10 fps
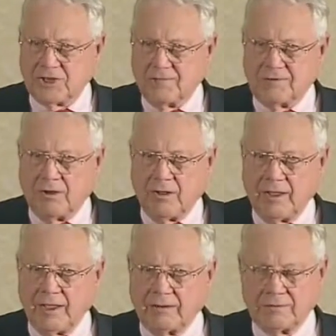chief and all
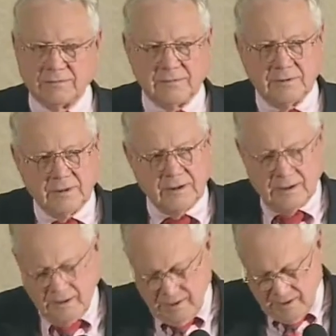that.
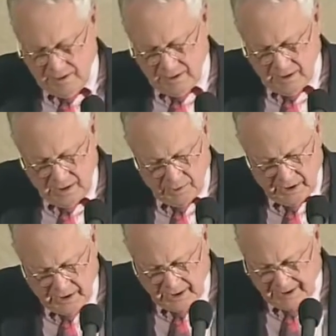
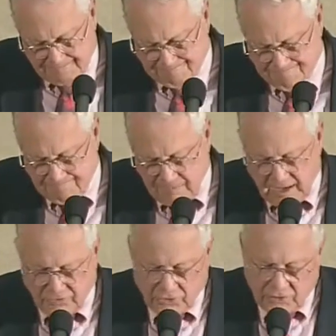Anyway, uh, I
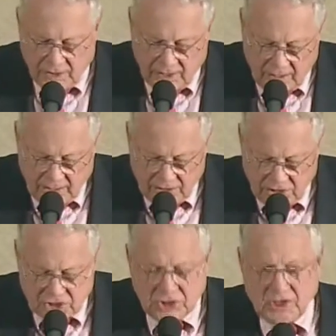had, in
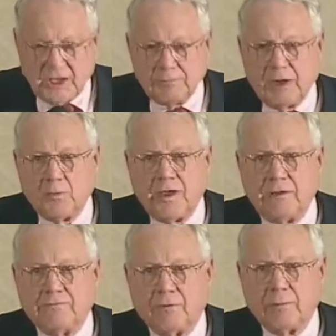addition to hitmen
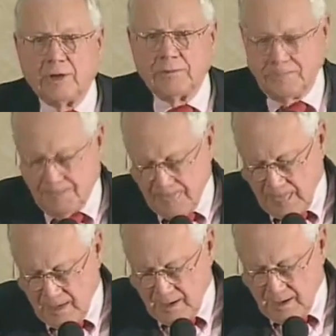waiting for me,
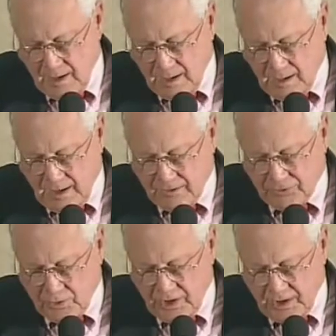I had
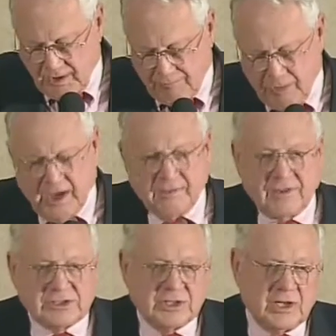three FBI
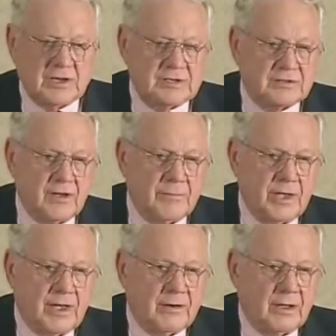investigations of
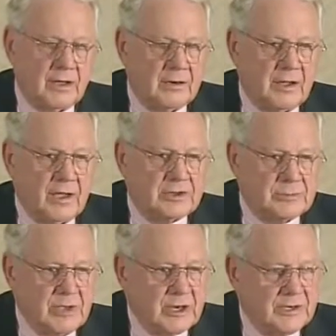me. I, I
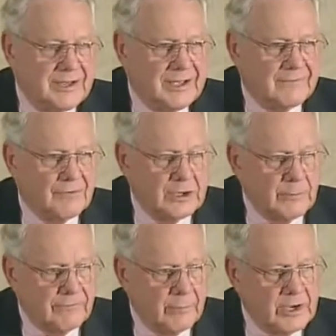submitted uh,
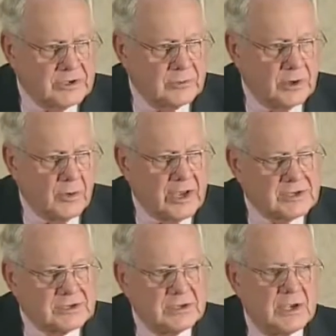freedom information
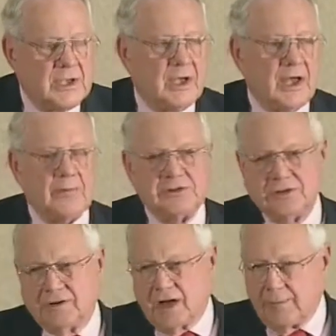requests. I
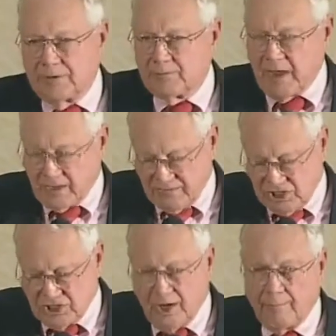received copies back of
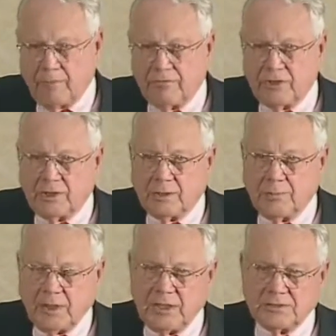some of the
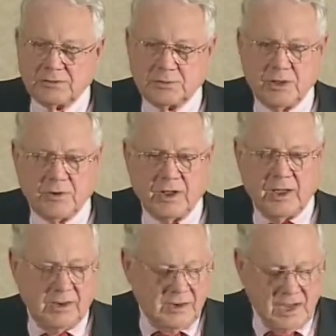pages, but they were
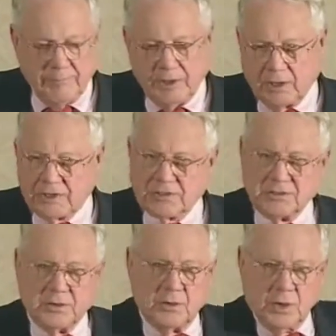nebulous,
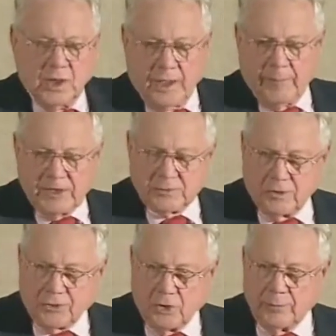I might as well
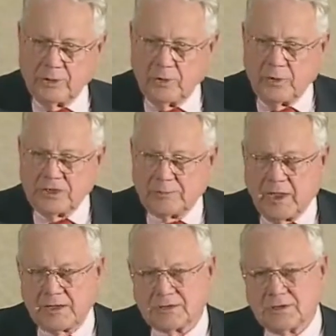have thrown them in the
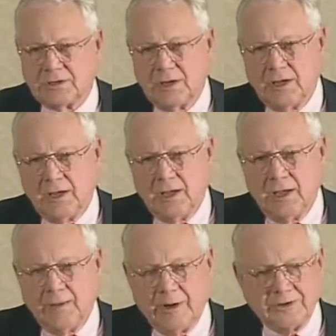wastebasket.
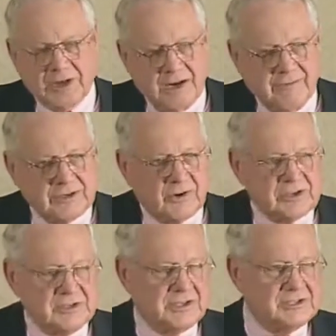But it's kind of
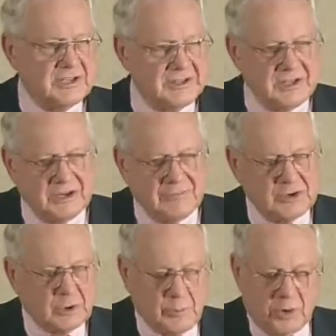interesting because at the end of
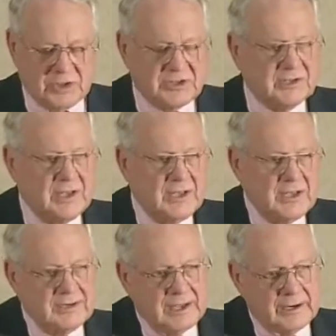each report it says
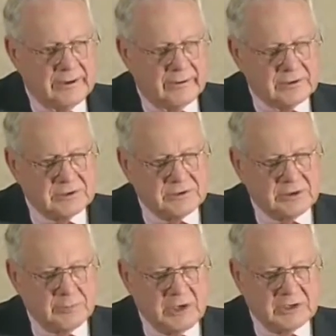Ted Gunderson
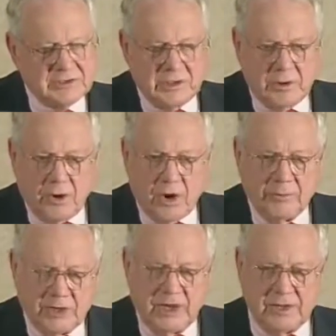should be considered
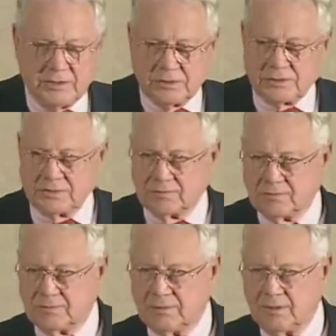armed and dangerous.
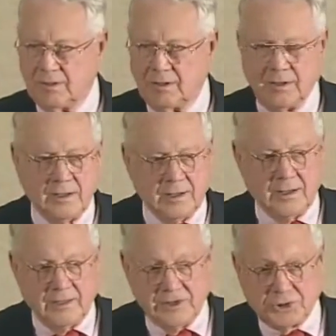
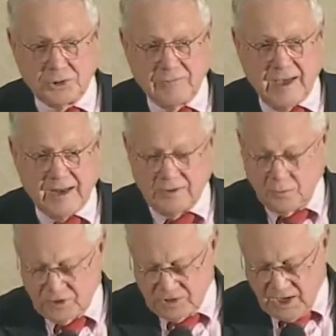They should have added
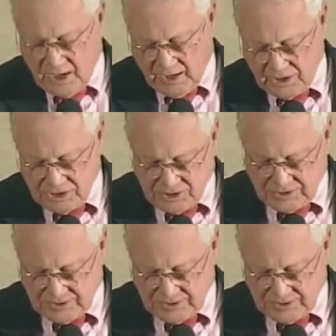with knowledge,